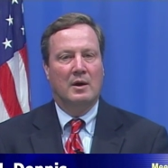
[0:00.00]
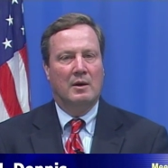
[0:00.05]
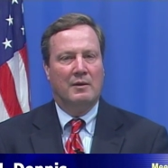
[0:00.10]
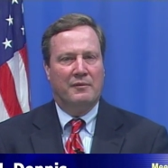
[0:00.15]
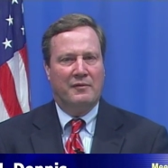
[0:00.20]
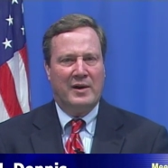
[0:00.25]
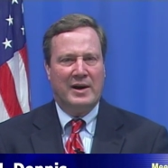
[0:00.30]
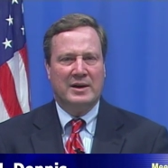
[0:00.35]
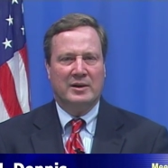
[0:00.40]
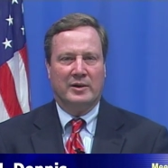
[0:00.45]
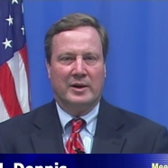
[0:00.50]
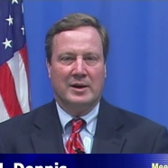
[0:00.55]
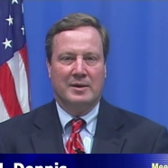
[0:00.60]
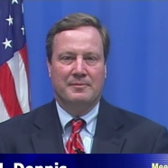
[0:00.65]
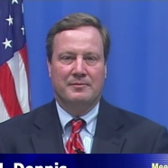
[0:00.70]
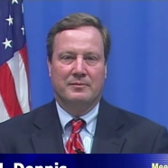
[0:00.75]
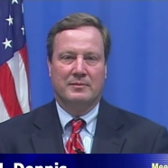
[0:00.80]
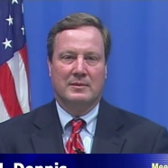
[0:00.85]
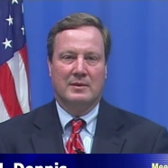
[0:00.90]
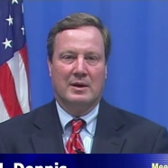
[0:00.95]
Finally,
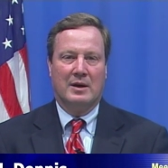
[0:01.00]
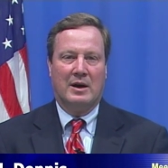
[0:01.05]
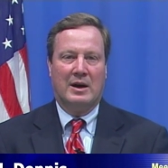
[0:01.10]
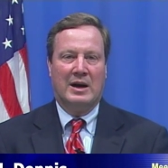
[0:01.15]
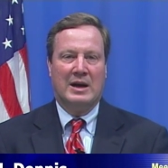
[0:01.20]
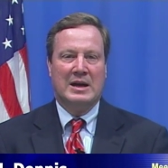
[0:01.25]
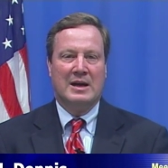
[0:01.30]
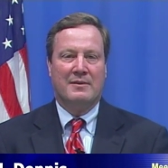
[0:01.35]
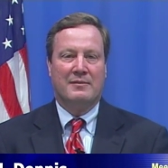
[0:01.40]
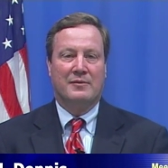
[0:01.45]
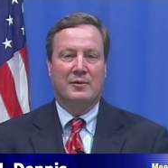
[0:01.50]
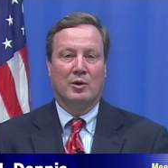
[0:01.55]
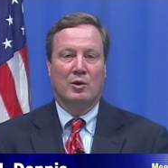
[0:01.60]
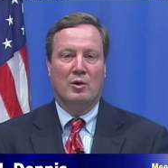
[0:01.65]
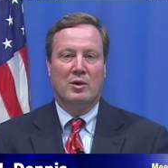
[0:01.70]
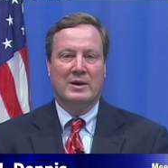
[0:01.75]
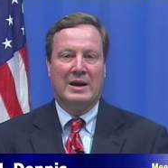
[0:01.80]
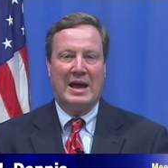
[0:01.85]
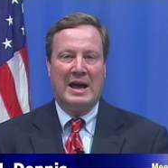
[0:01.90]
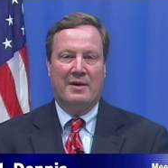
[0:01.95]
I have
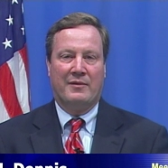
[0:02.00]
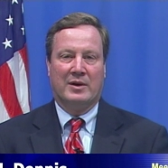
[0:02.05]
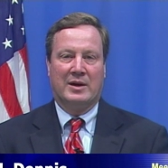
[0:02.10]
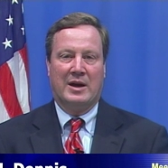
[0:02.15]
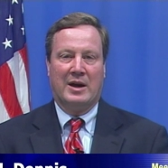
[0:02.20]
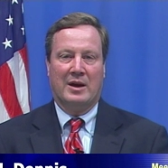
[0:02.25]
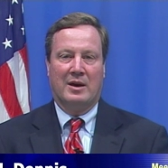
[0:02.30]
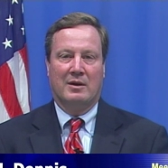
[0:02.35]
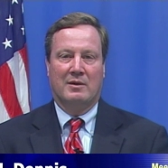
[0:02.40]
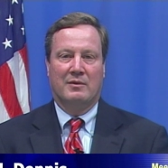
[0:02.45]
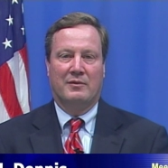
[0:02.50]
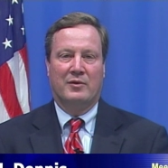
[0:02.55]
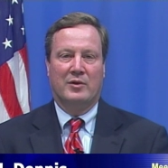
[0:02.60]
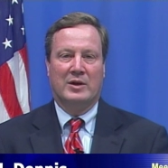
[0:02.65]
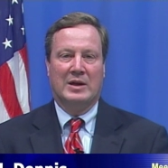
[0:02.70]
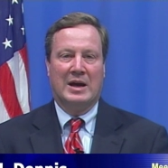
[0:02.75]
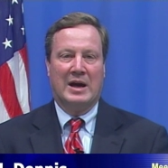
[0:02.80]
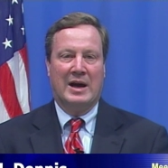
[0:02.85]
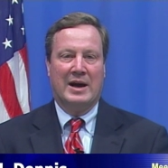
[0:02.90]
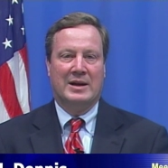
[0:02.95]
long advocated for
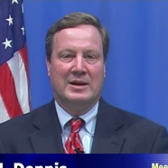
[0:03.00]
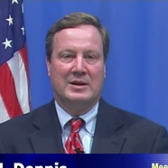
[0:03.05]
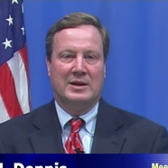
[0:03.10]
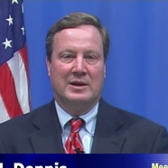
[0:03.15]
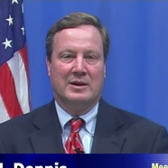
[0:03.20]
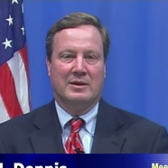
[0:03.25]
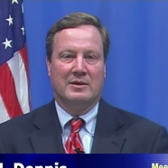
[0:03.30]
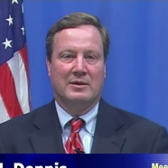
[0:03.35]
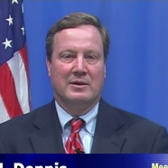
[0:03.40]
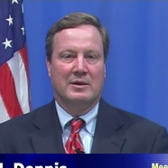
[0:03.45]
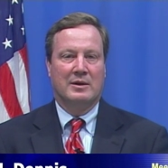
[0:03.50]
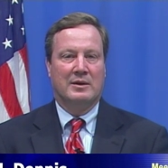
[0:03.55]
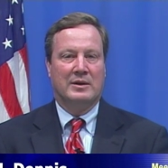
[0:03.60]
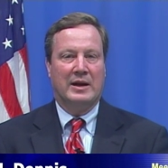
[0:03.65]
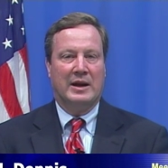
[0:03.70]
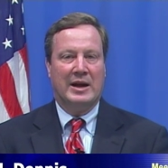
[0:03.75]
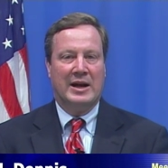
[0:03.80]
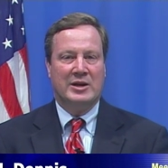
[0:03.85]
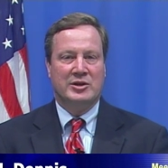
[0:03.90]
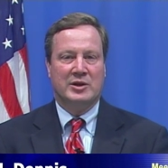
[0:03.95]
the idea
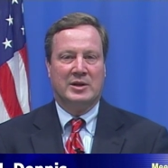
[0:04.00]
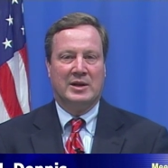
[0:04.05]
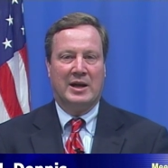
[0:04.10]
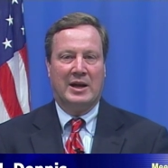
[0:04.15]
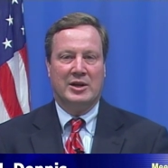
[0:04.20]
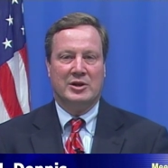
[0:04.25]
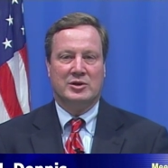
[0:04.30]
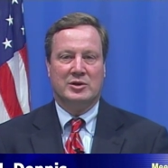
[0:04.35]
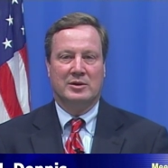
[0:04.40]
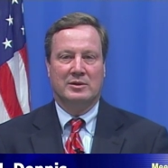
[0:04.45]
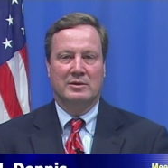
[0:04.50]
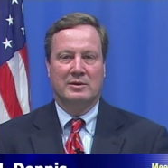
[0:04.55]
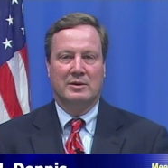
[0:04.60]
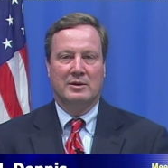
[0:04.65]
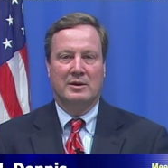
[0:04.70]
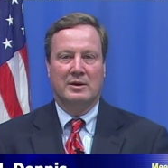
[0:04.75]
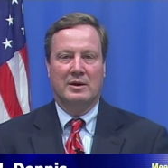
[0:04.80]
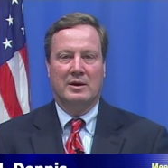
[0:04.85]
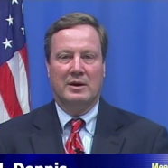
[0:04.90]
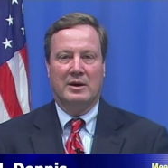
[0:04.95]
that education
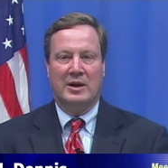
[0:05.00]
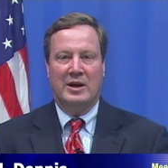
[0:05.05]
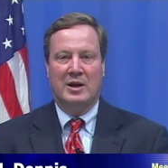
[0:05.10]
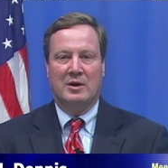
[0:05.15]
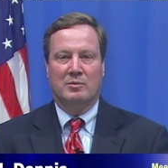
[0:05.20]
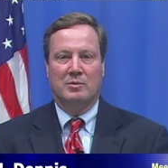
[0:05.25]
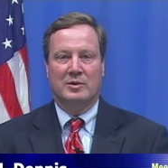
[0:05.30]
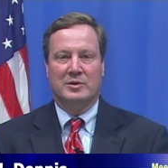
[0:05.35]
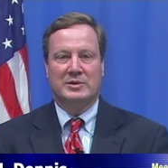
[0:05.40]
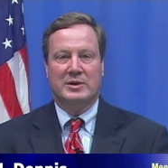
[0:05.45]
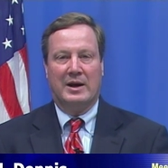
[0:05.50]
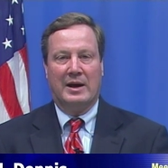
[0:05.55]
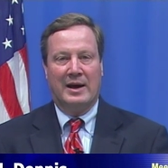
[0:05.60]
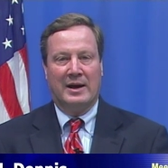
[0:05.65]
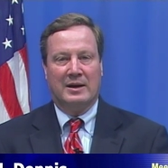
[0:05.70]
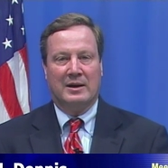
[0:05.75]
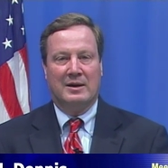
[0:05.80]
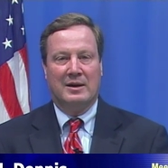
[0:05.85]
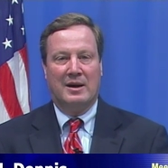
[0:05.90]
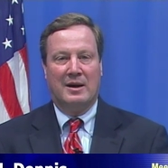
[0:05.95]
equals
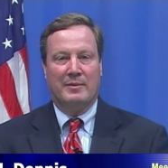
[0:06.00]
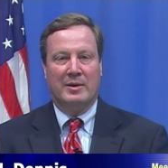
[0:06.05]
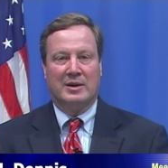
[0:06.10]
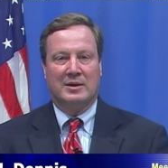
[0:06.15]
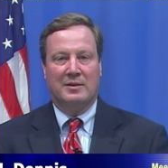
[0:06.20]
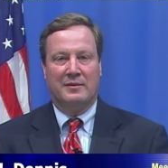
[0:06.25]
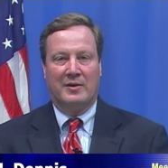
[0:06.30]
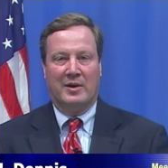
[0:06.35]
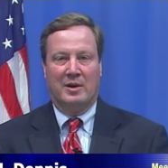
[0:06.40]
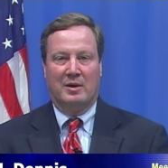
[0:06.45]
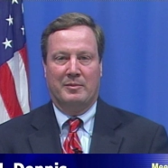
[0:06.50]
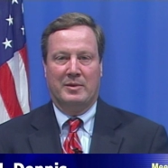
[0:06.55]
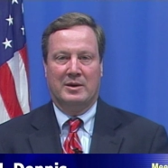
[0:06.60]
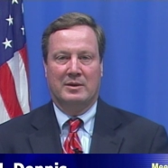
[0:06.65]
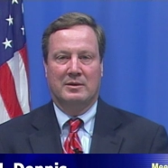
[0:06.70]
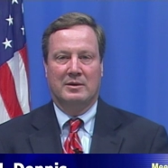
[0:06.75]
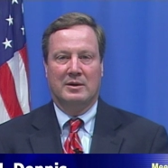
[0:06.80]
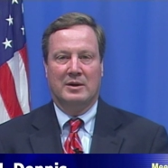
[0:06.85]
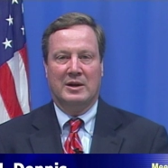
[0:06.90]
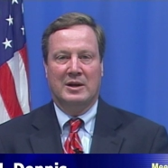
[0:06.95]
economic development
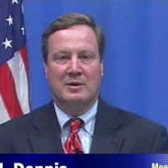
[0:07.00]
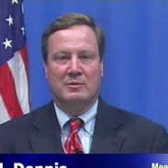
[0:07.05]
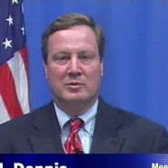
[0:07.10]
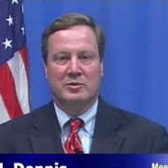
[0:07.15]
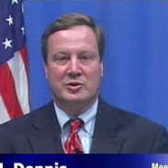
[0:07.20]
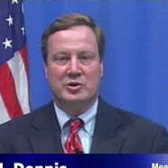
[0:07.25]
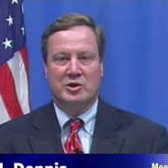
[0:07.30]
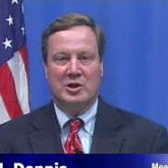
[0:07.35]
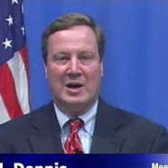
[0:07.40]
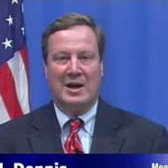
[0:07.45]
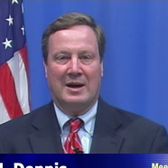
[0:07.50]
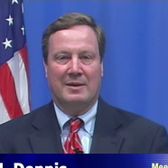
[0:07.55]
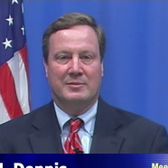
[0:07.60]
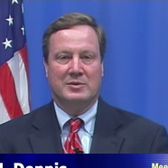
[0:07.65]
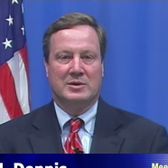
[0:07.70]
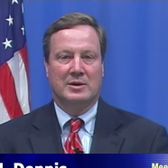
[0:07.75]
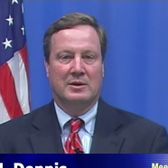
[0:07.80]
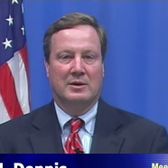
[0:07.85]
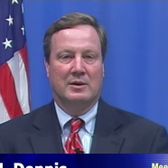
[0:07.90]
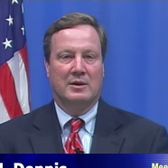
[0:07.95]
equals
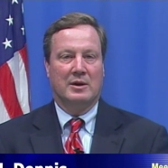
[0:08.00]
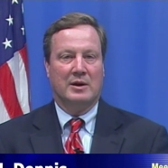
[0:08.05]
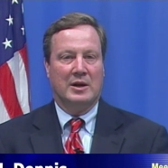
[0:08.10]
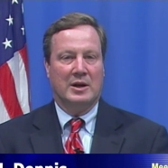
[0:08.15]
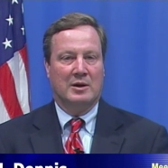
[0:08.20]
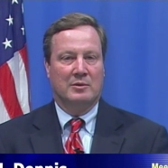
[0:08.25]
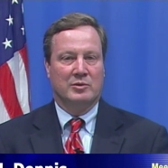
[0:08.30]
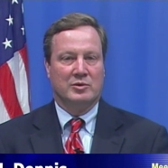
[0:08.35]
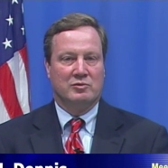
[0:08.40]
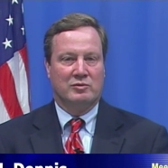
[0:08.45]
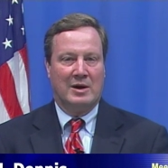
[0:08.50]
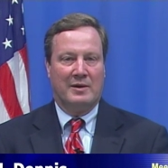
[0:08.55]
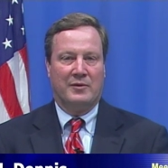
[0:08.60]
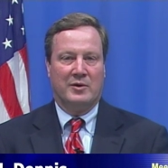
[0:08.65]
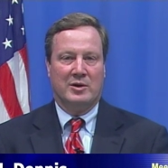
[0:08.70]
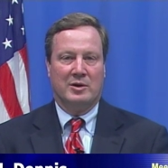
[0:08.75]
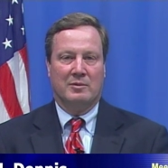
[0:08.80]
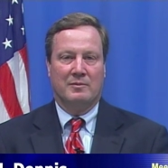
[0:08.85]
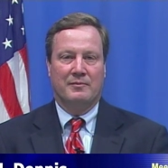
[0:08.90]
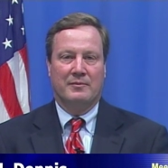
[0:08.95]
jobs equals
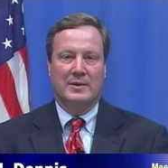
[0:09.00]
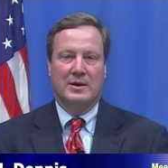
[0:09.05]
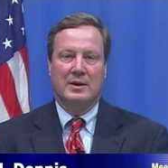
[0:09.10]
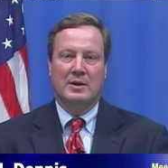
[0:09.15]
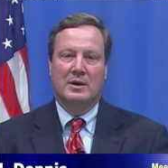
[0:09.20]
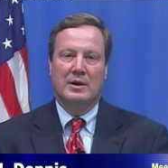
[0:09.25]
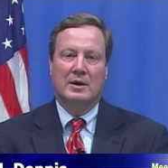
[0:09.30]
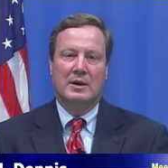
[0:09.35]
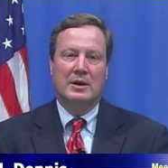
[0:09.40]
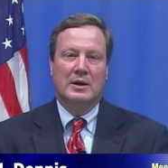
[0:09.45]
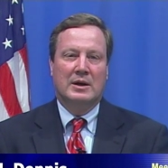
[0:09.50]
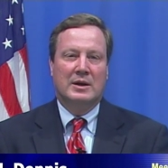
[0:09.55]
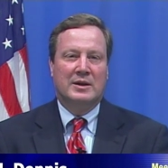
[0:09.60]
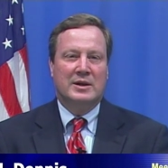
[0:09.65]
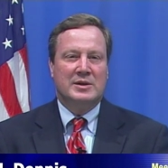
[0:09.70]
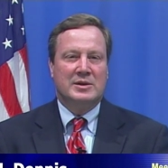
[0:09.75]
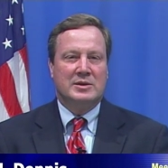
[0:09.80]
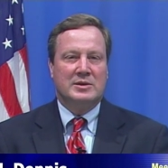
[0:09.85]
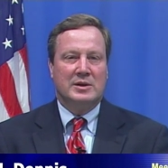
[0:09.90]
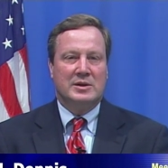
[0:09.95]
revenue.
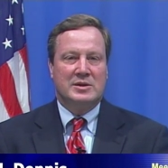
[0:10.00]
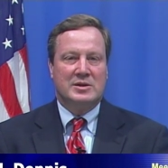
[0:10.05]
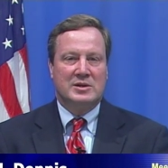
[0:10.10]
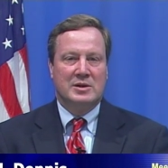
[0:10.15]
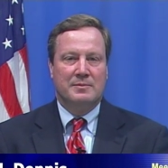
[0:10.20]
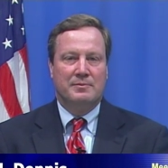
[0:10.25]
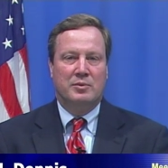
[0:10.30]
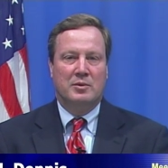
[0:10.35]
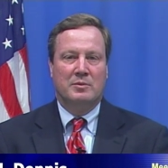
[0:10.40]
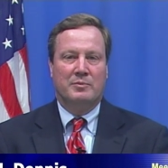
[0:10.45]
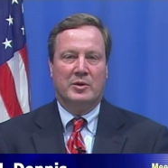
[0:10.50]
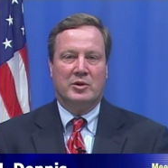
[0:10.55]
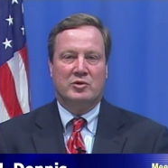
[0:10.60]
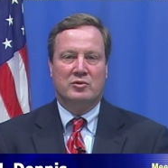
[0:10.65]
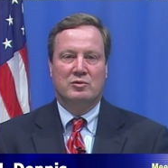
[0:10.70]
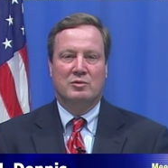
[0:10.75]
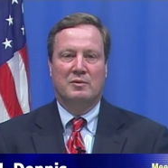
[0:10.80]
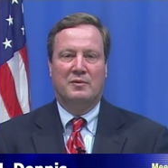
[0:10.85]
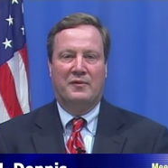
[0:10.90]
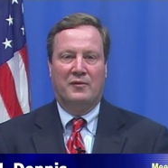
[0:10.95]
This is a simple but
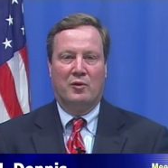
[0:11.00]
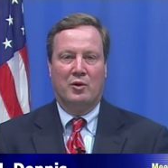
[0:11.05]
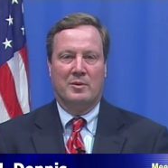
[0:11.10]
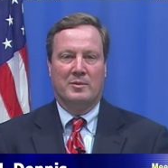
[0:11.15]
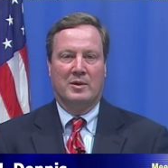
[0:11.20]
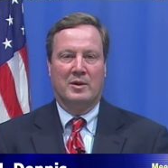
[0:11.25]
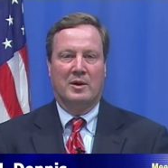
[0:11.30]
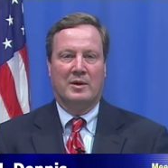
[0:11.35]
true formula